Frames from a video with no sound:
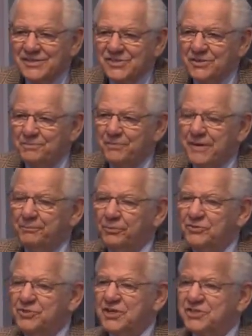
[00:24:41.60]
Some
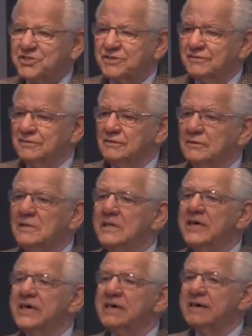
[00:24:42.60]
people just
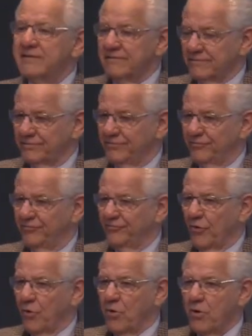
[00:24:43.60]
live
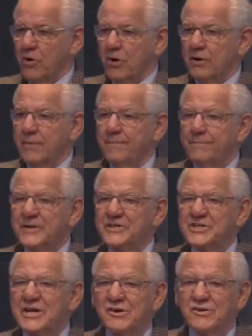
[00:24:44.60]
or
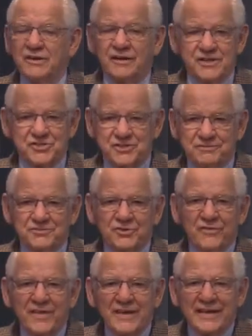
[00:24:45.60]
materialism
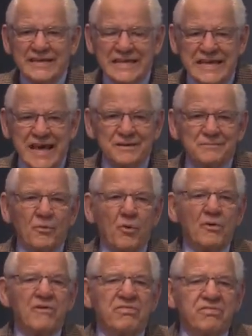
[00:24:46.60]
so they can get
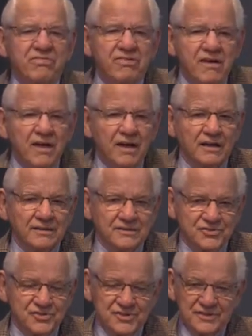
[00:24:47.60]
more
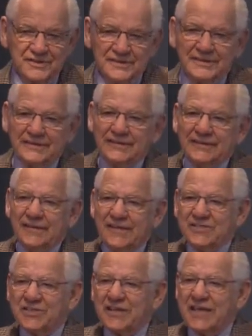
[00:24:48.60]
things.
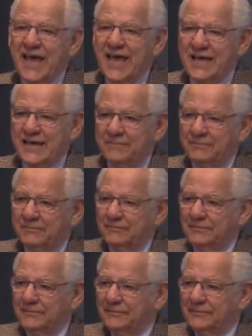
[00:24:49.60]
It's a game.